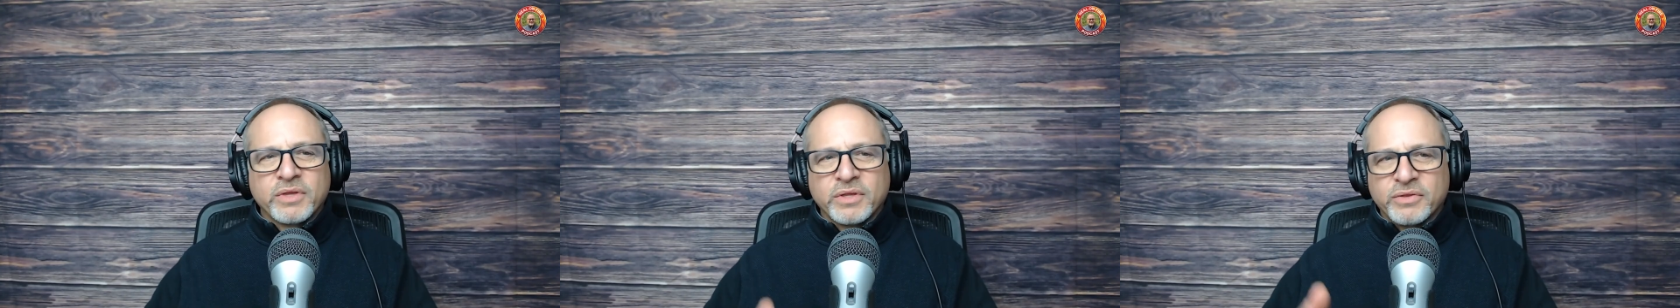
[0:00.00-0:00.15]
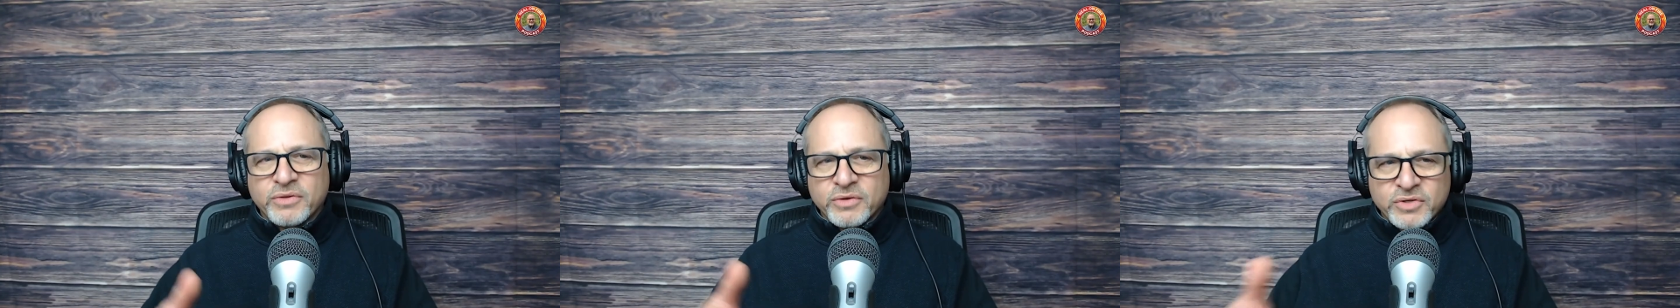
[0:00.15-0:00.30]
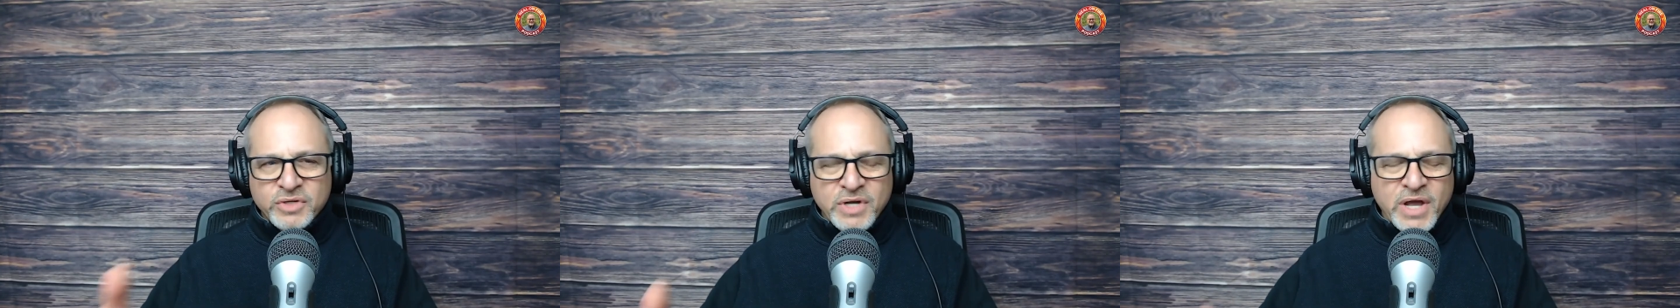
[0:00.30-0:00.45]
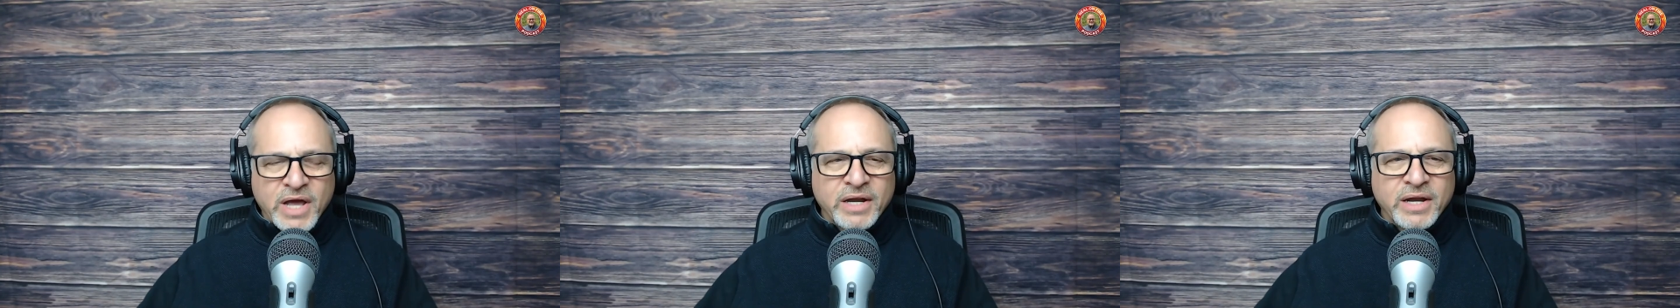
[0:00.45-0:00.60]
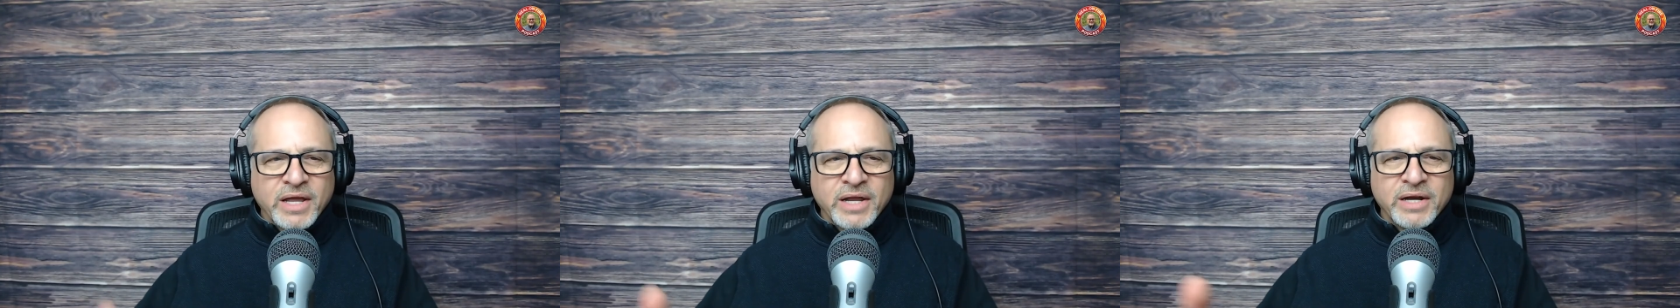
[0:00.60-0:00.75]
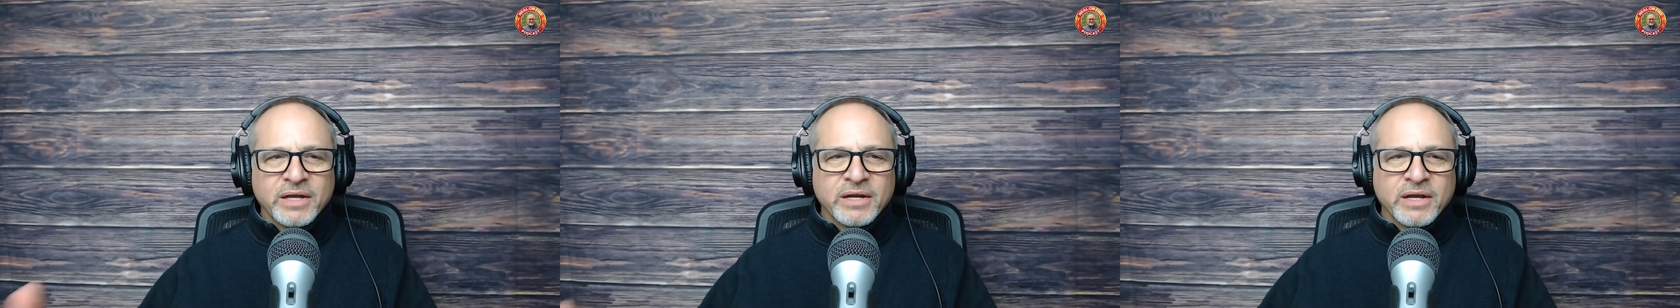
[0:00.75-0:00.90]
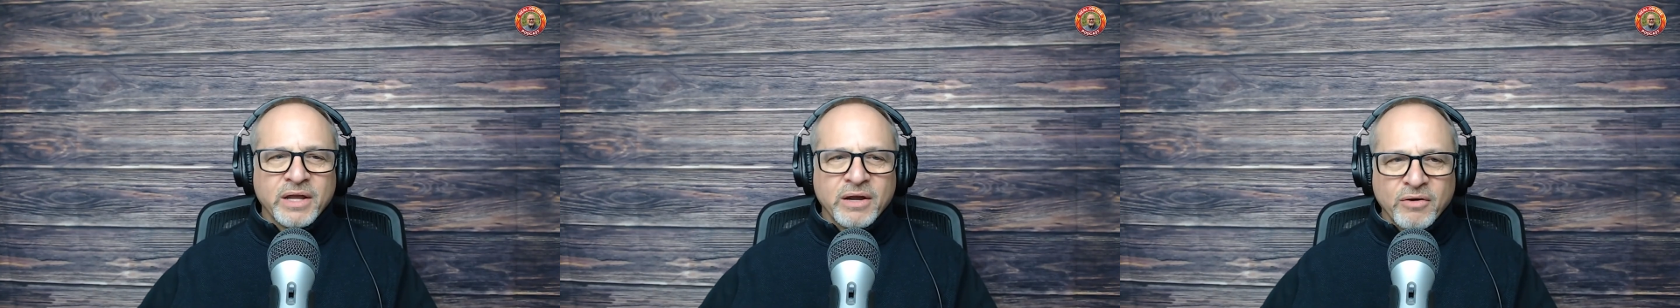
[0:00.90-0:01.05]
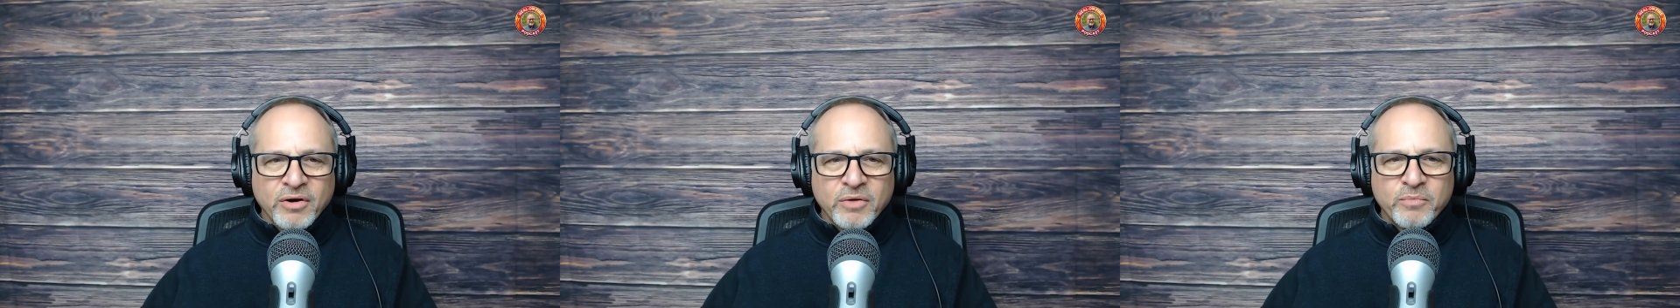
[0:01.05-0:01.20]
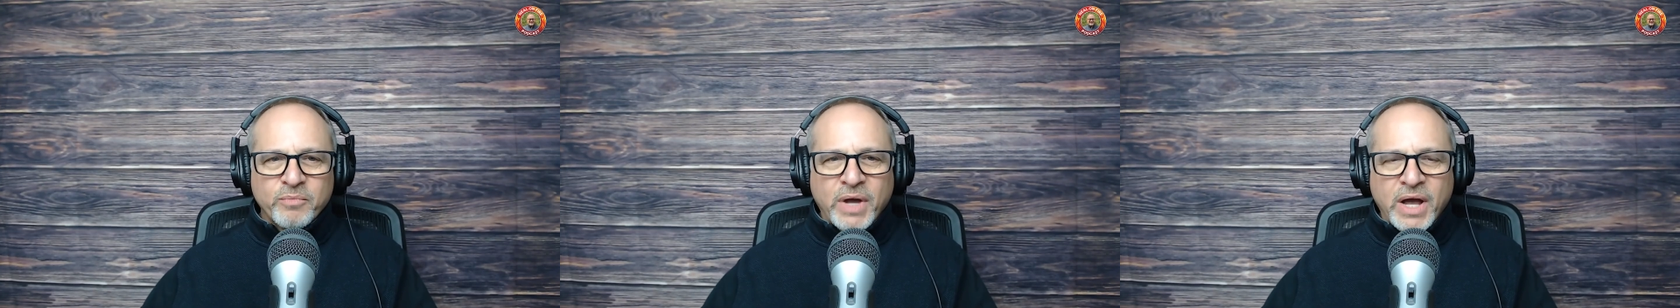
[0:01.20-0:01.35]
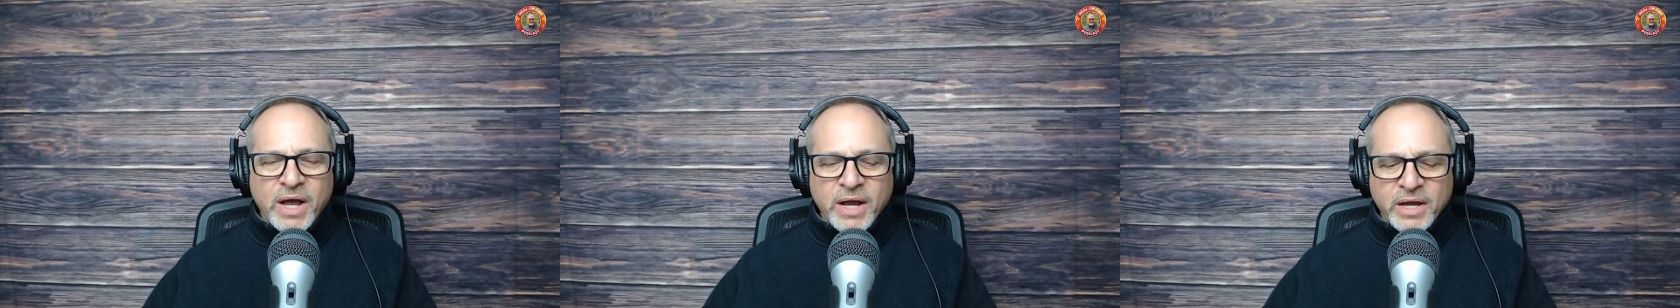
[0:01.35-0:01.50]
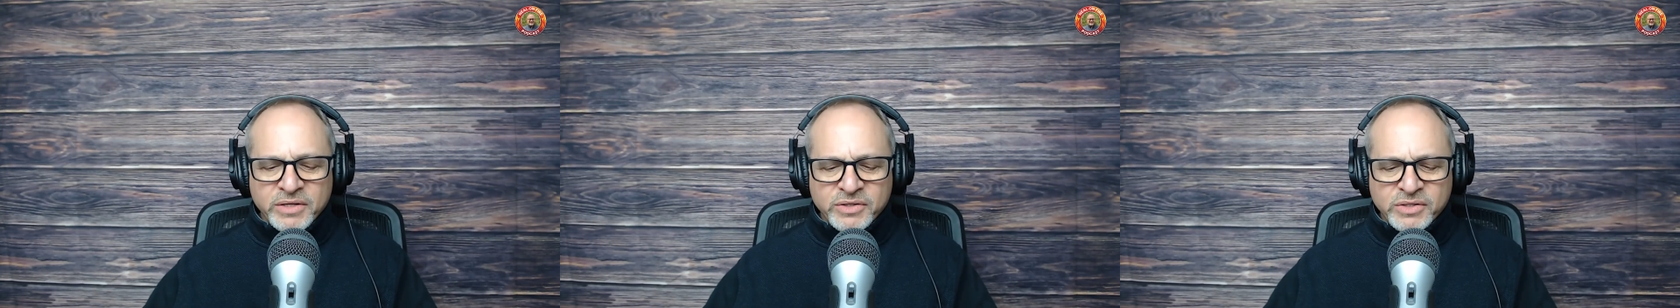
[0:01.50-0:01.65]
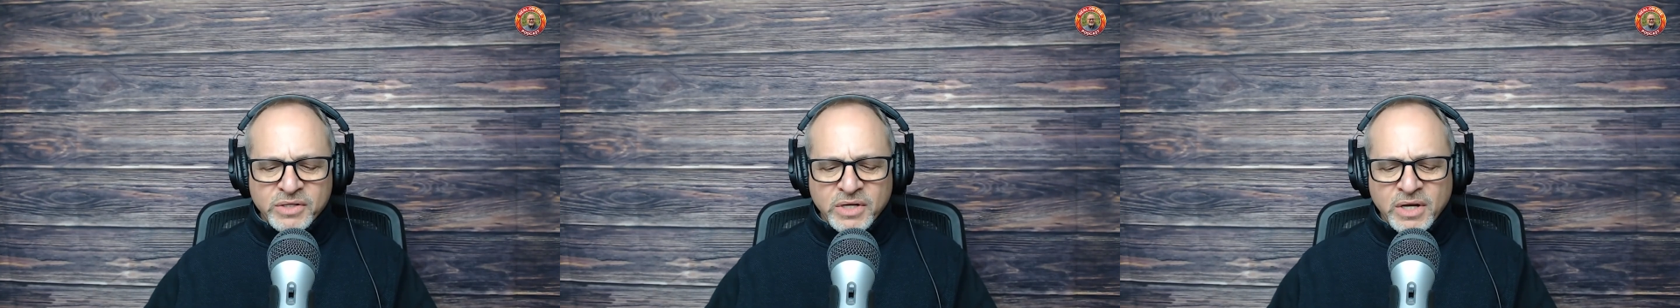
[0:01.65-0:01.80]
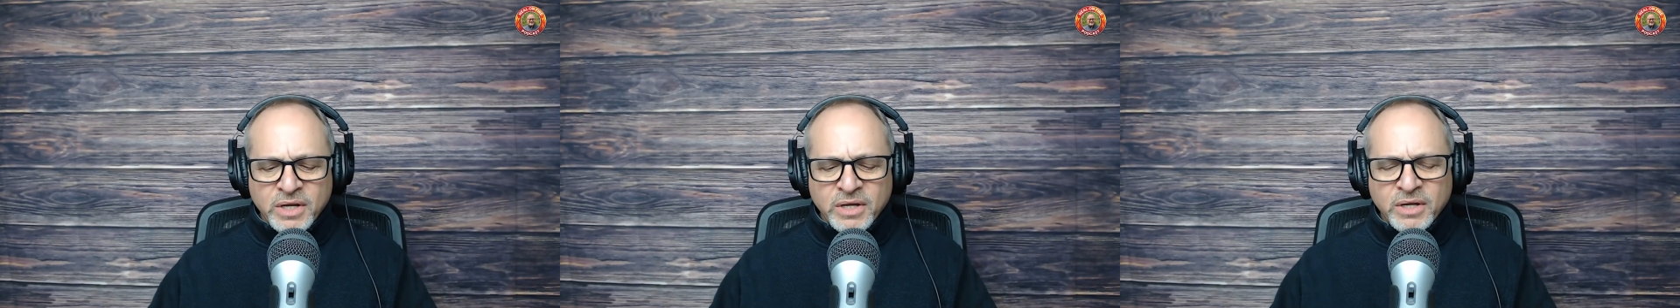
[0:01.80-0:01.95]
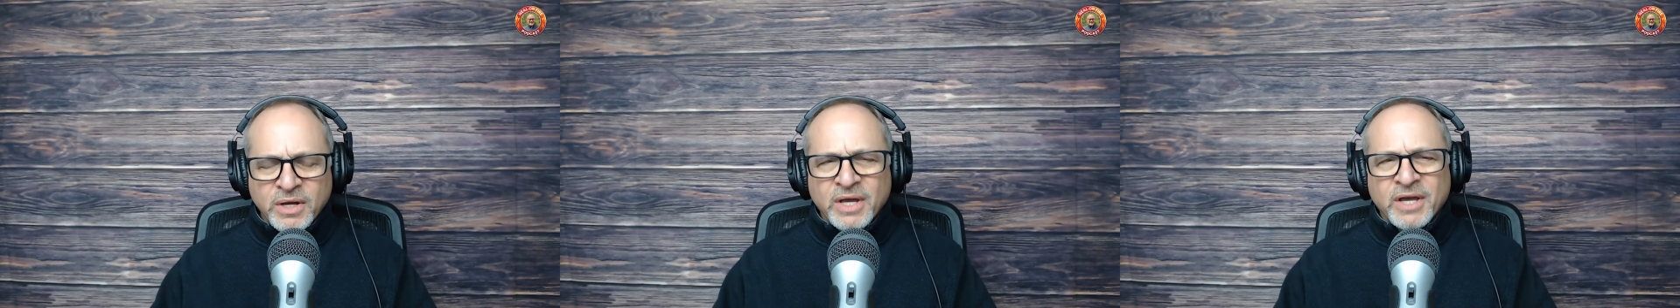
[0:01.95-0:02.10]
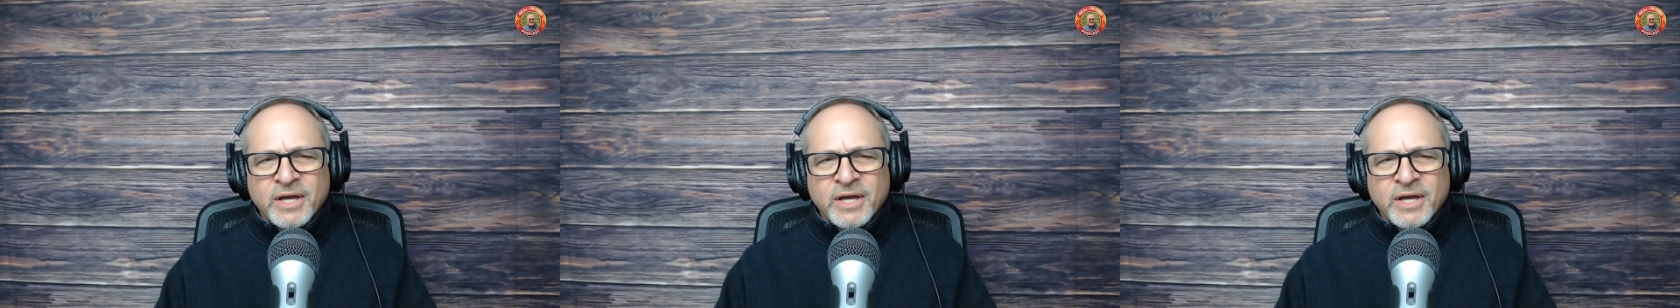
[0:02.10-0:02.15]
that there's not any inherent bias in it.